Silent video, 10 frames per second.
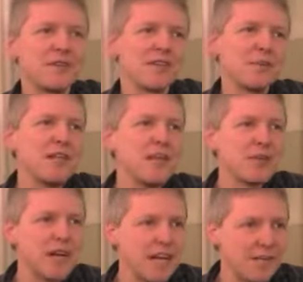And we
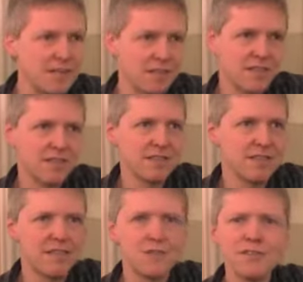never advertise
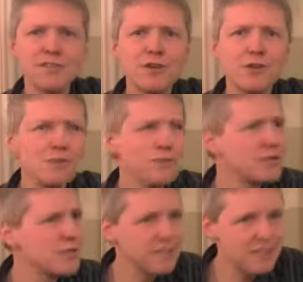it. There is no review
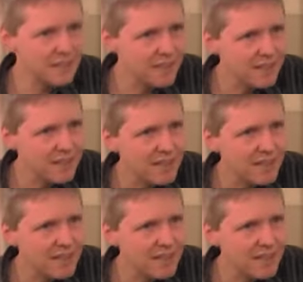existing.